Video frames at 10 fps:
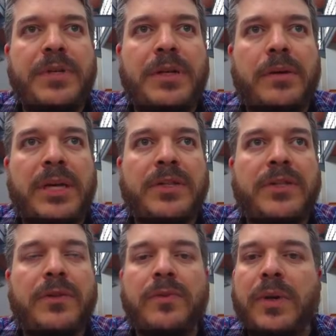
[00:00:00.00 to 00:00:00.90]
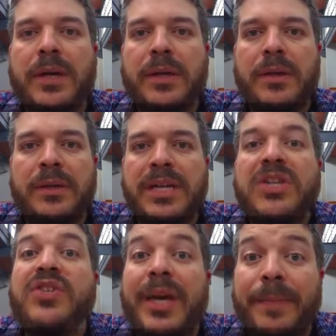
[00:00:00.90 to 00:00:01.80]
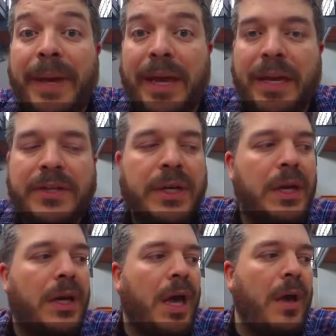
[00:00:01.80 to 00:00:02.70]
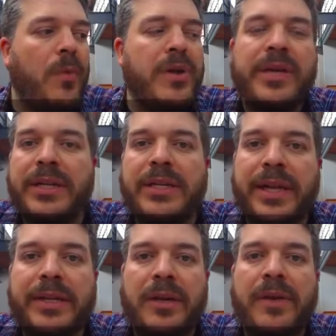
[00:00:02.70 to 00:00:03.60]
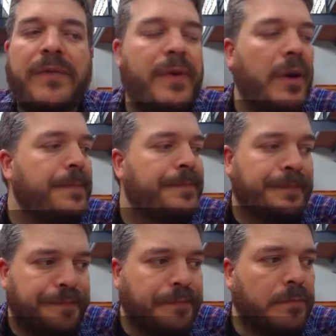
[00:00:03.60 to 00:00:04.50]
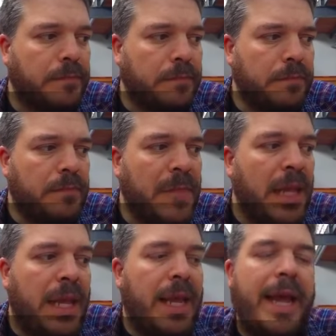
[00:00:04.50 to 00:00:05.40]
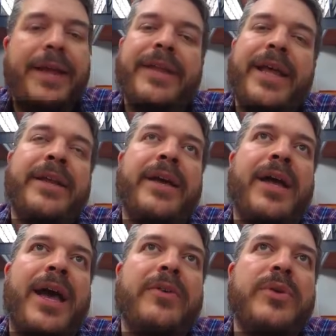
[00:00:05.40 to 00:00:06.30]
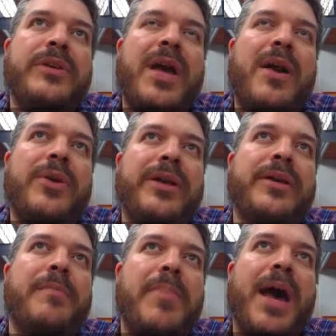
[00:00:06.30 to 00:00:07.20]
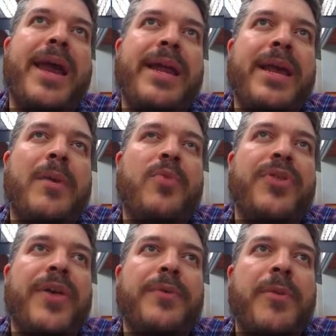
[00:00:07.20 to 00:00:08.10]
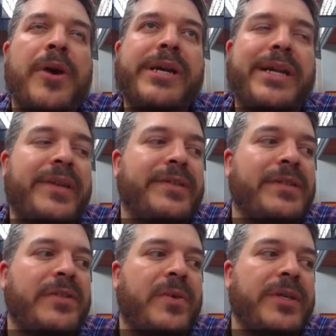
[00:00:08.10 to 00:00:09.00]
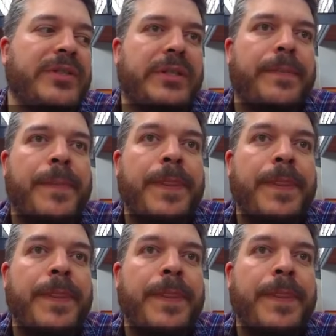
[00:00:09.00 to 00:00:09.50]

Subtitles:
into a lead gen page where you can collect their info. And then how would I combine AMP with other marketing? That's a good question.